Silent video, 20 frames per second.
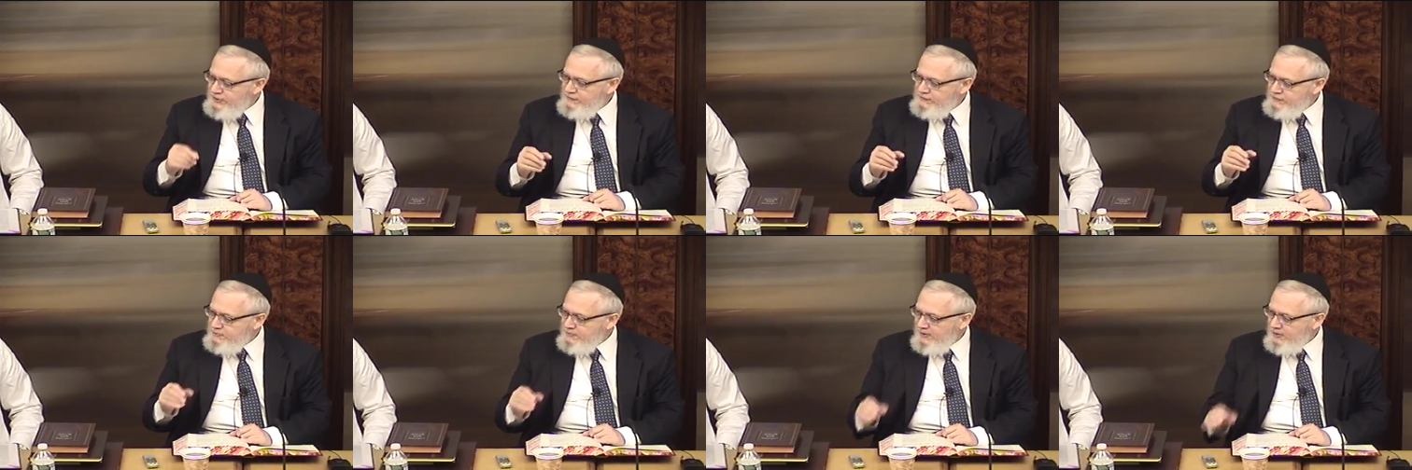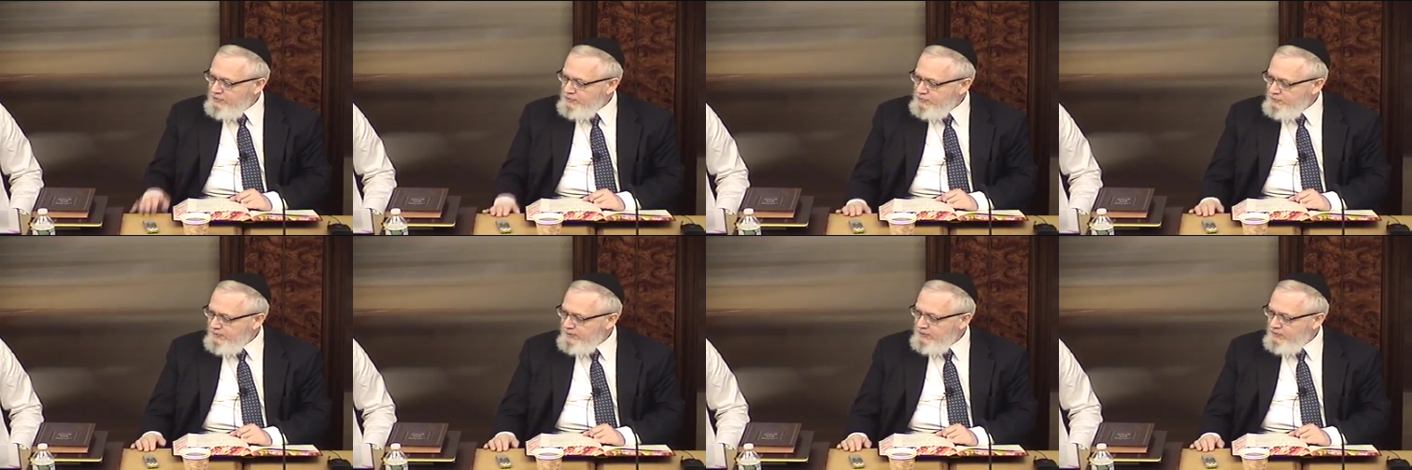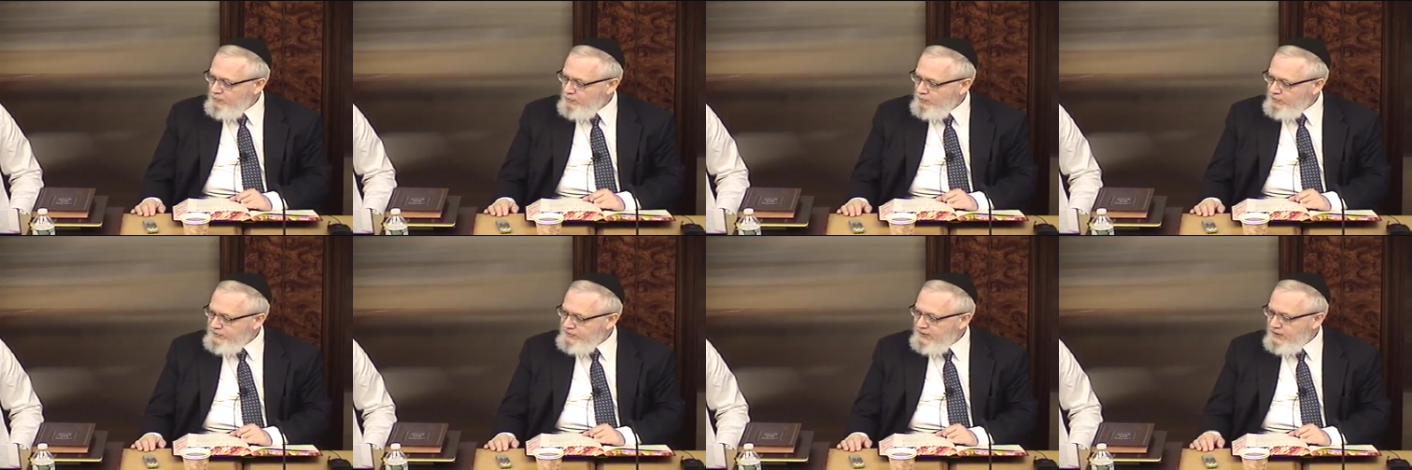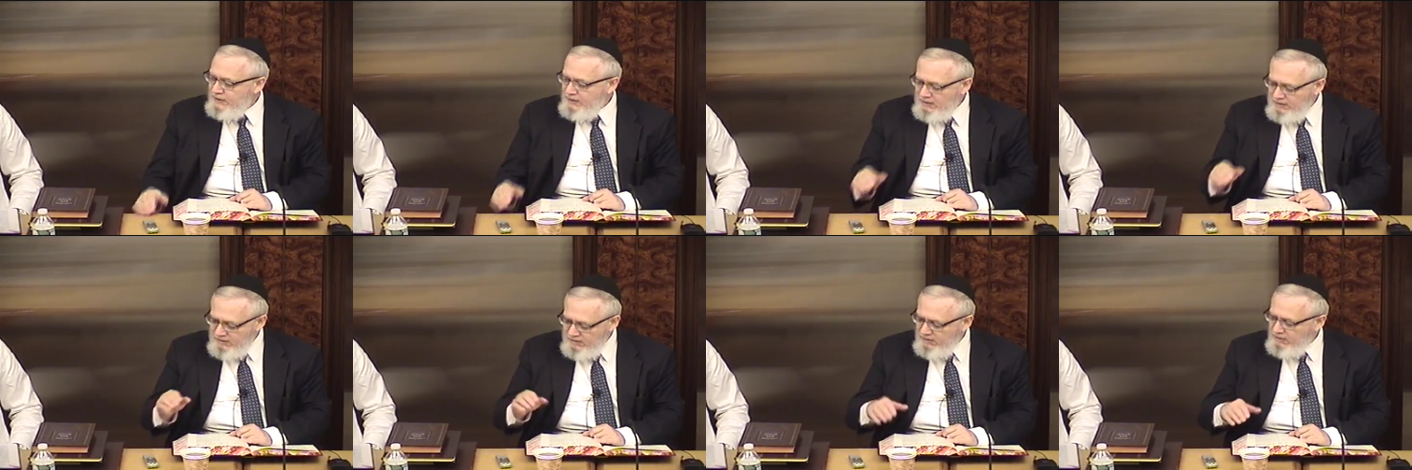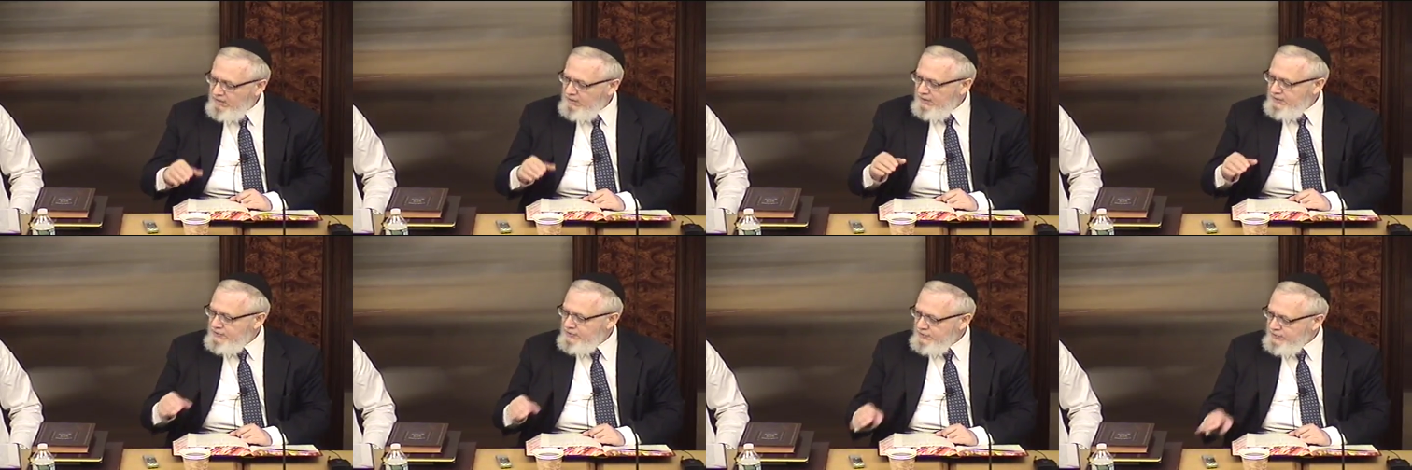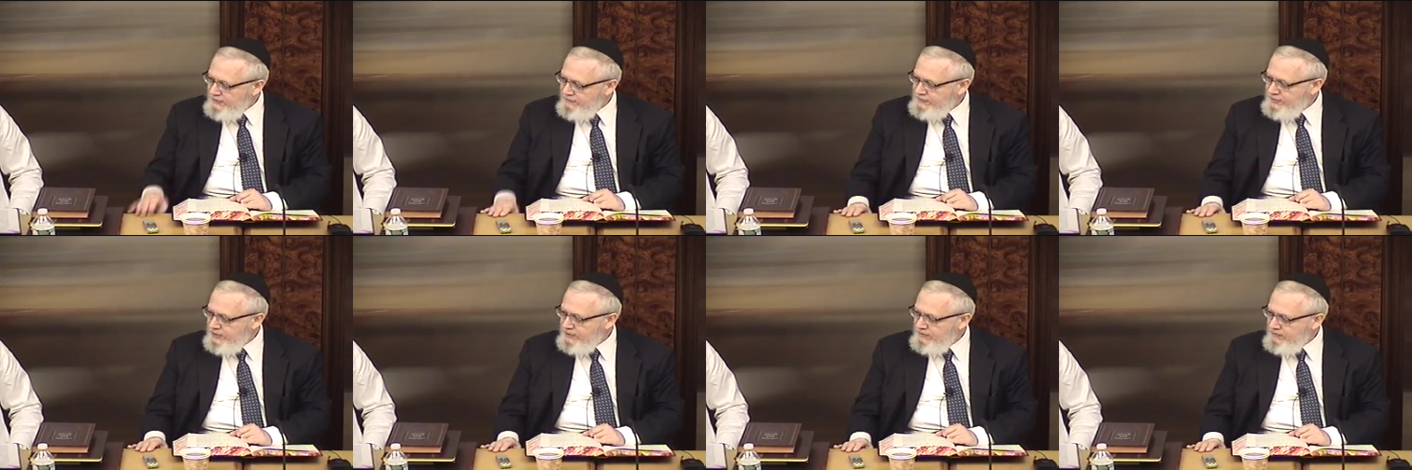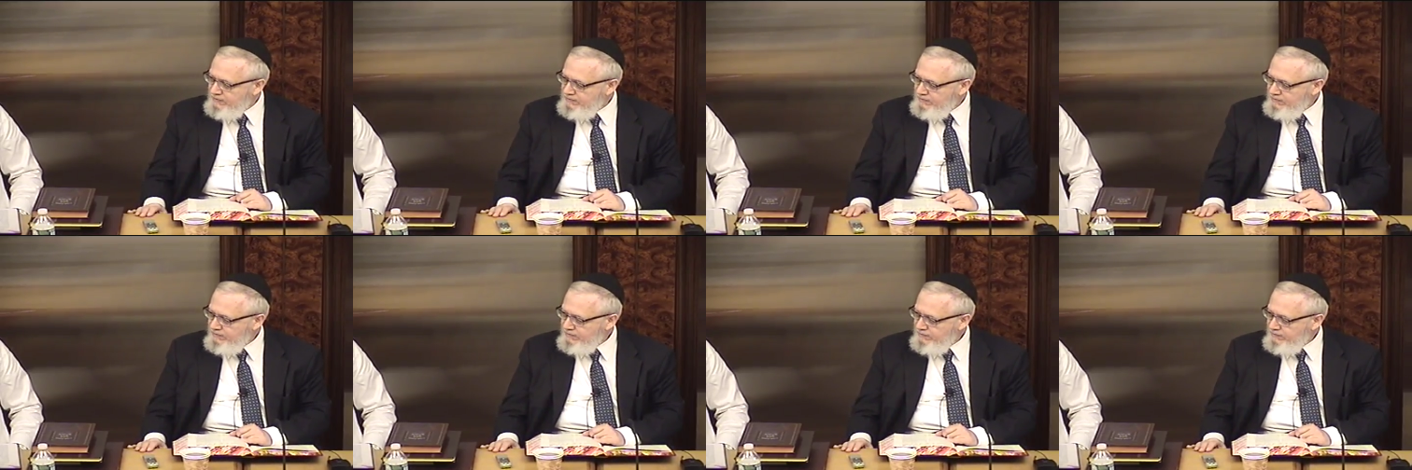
who receives punishment will say he deserves it